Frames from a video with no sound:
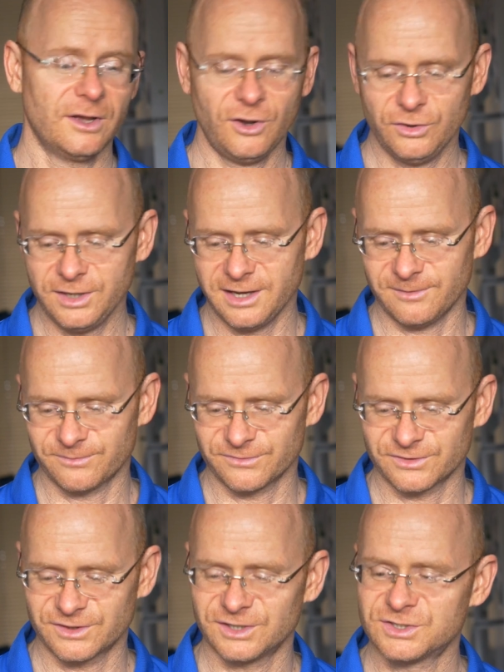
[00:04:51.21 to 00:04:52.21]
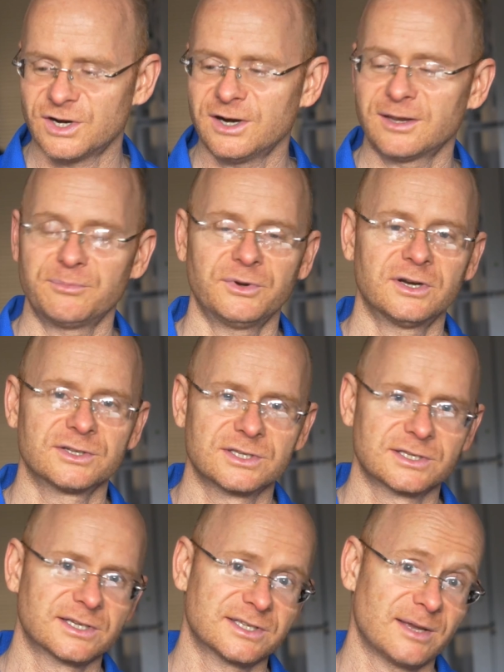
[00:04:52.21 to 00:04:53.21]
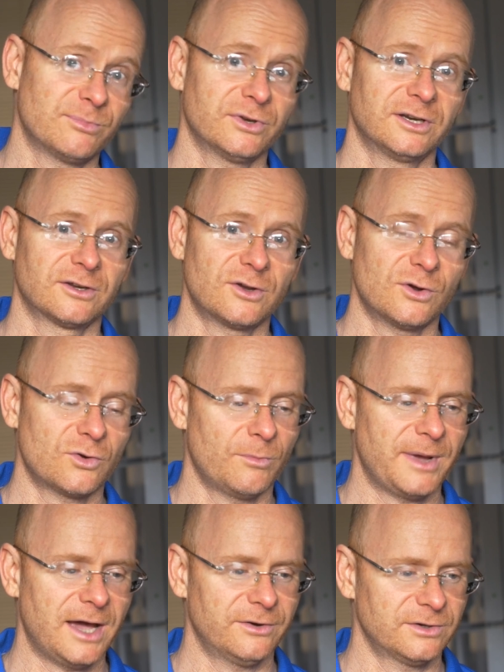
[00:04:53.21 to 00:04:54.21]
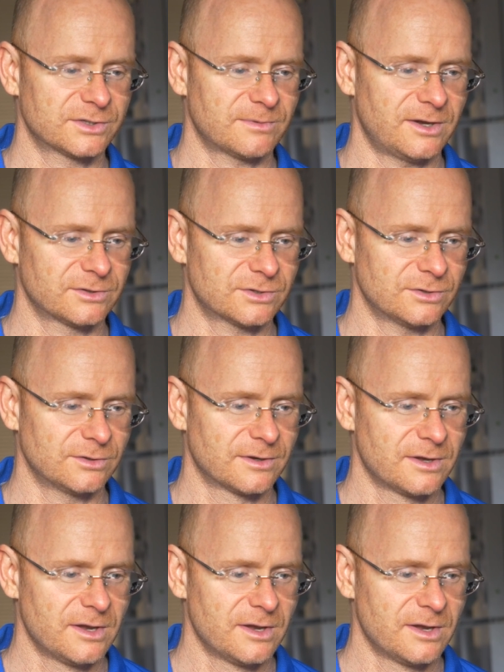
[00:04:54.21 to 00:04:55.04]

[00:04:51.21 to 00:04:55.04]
Oh yeah, the dark appearance is because I put in cocoa powder as well too.